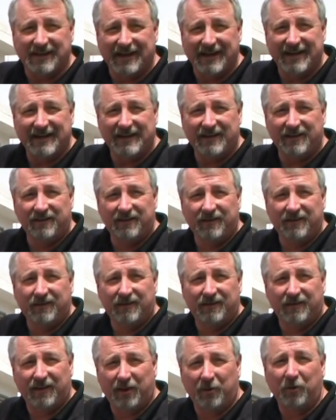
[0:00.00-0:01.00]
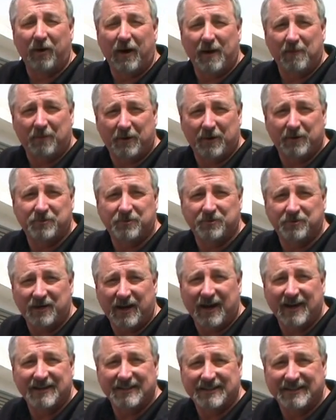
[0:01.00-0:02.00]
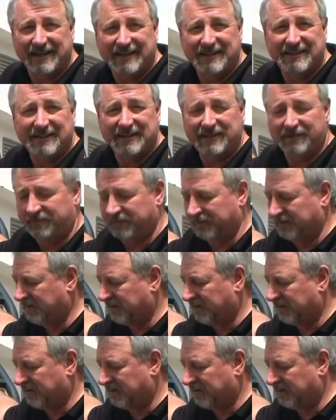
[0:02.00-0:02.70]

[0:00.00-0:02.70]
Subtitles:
needed, low ground pressure is not as sensitive.